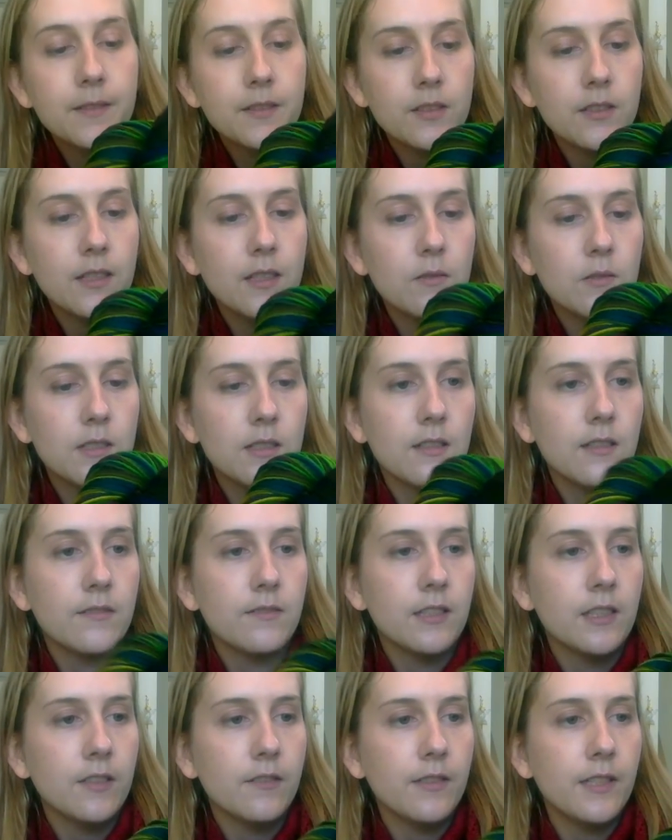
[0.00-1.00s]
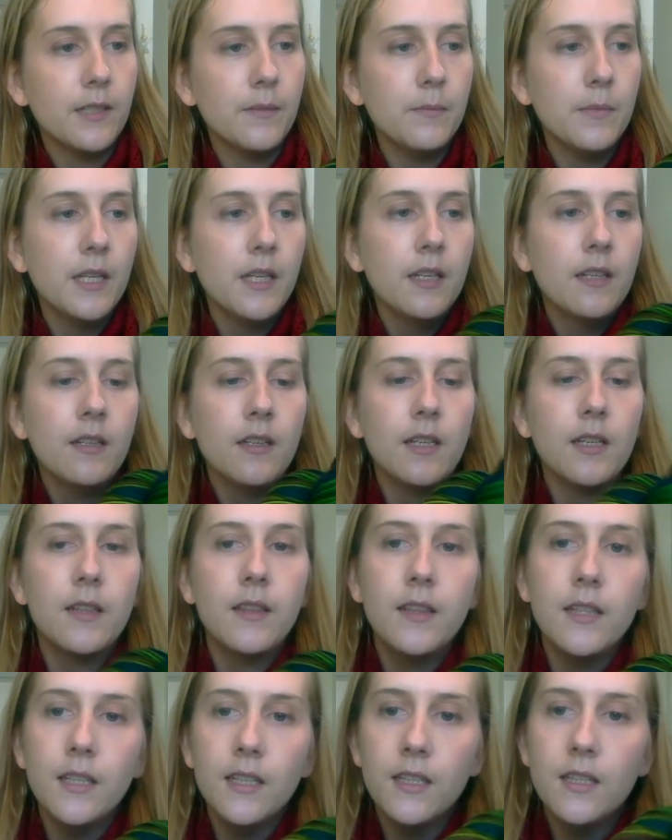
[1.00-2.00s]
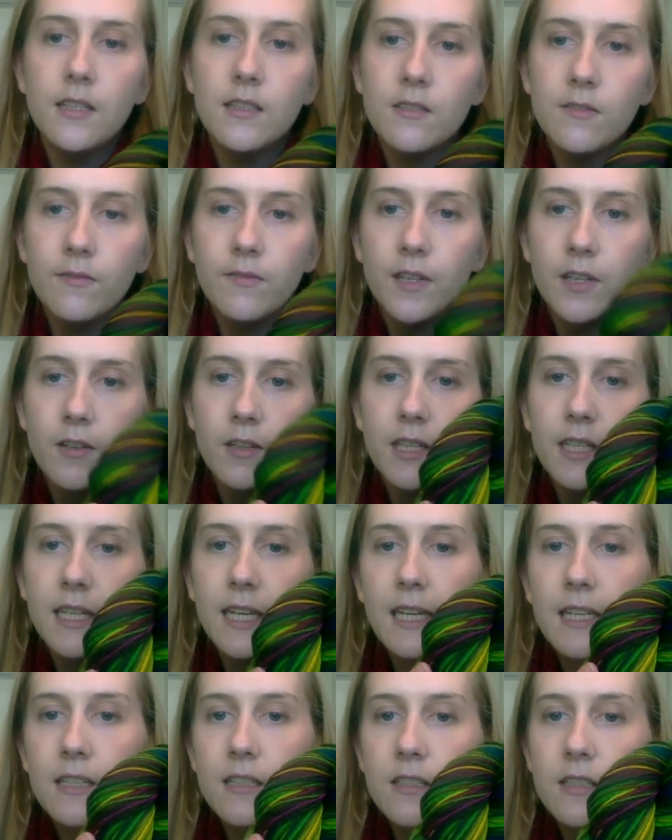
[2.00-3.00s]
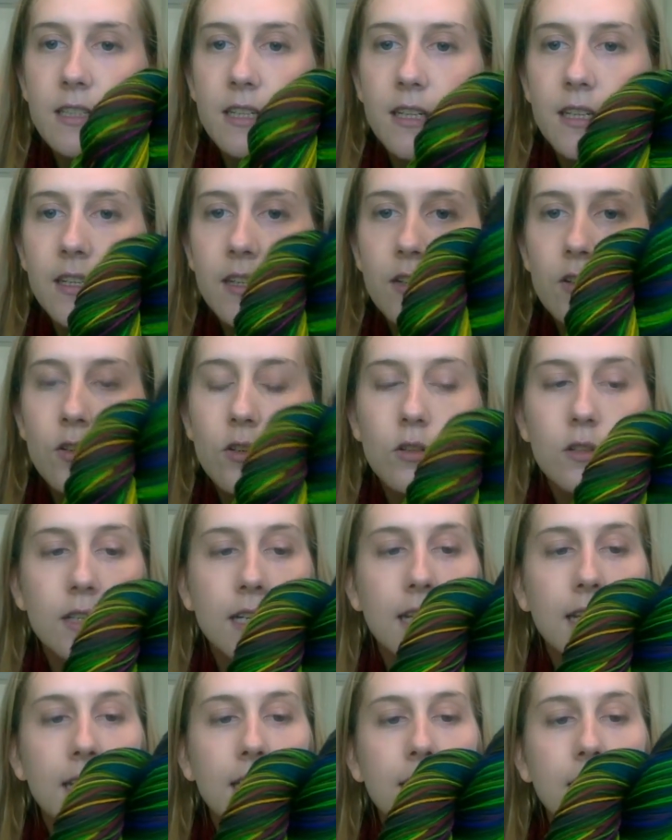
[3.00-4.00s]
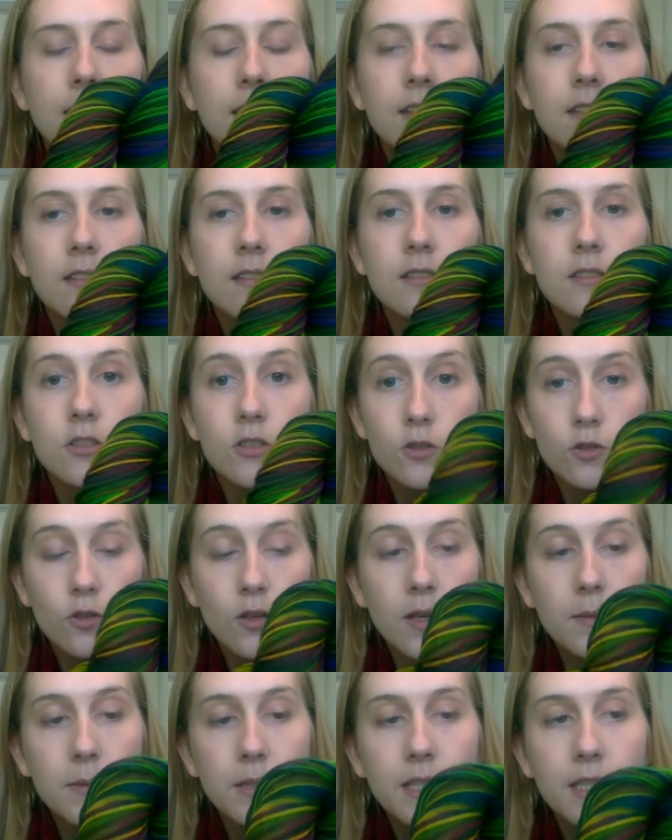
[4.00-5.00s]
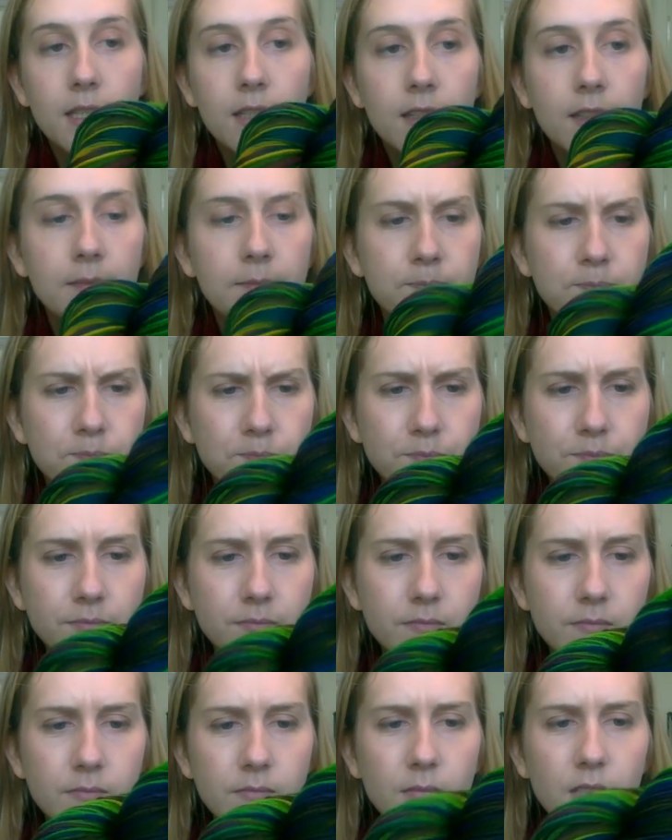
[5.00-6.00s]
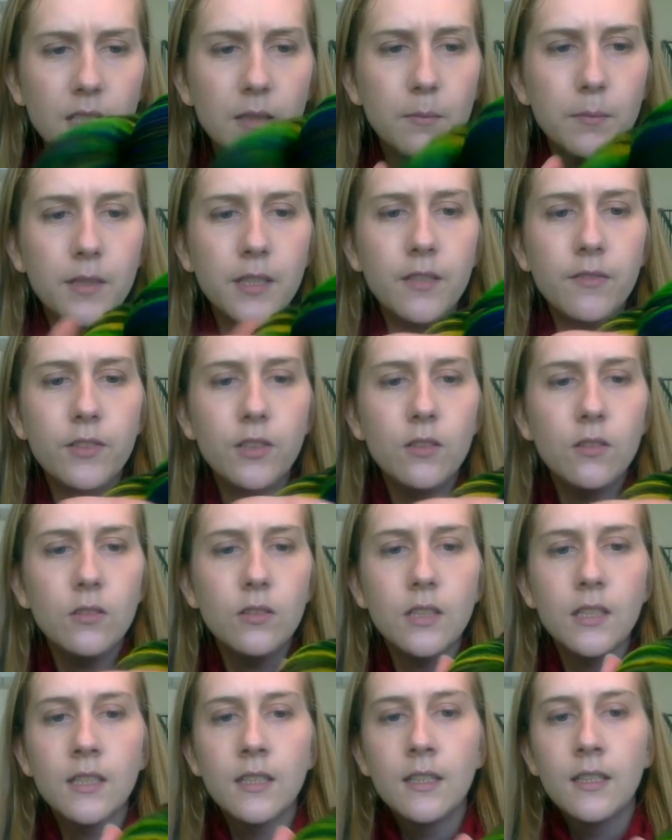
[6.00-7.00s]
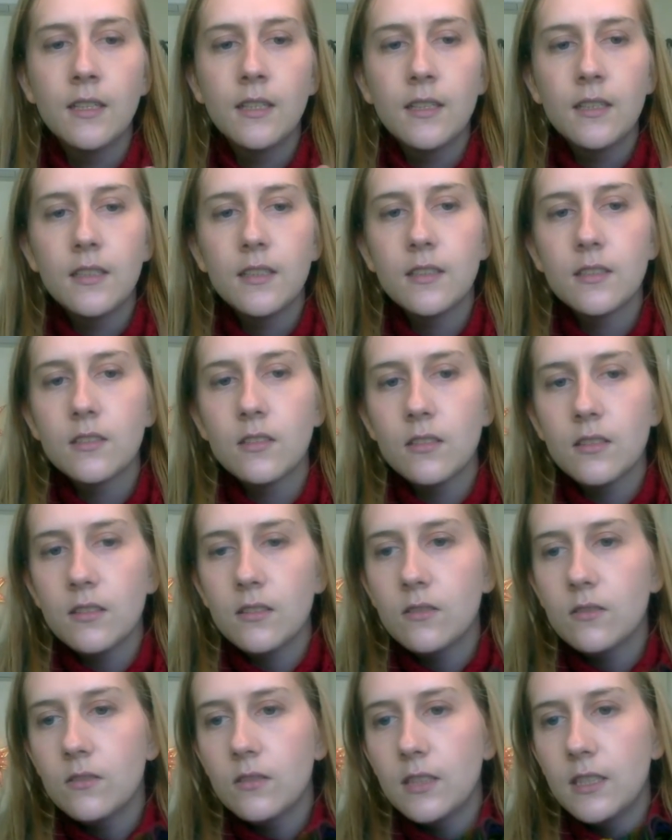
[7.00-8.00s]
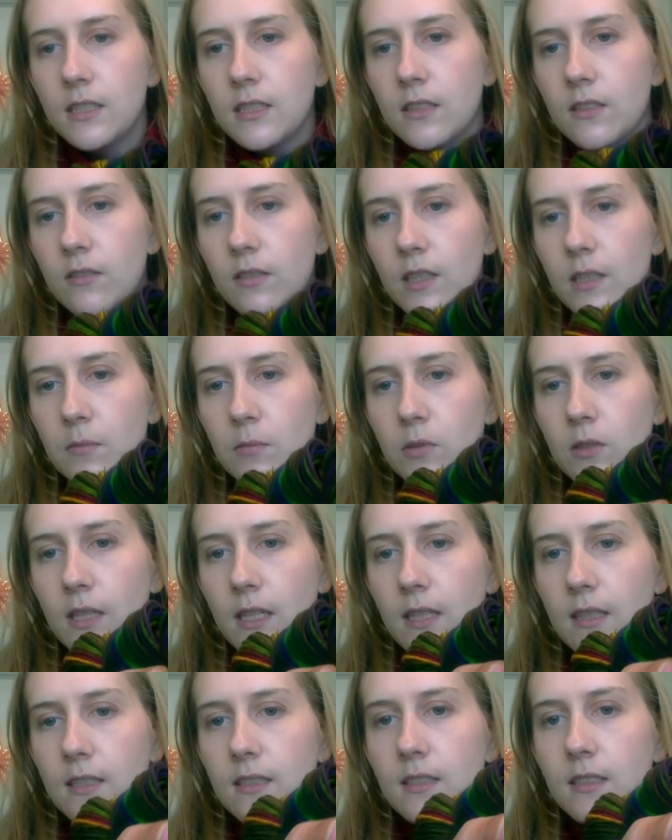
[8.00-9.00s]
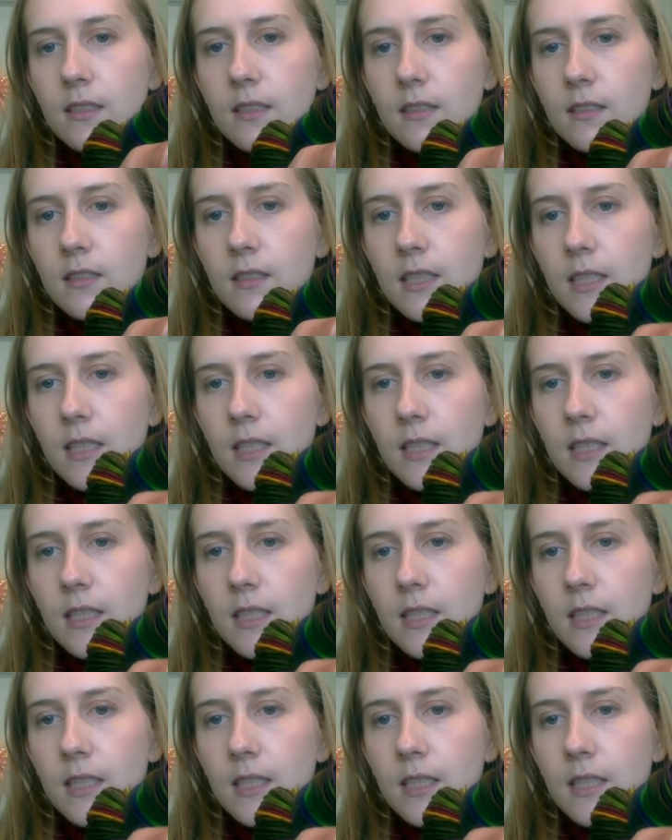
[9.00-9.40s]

So that was lovely of him. I think it is a variegated yarn, not a striping yarn. But if you look, it's got all these incredible colours in it.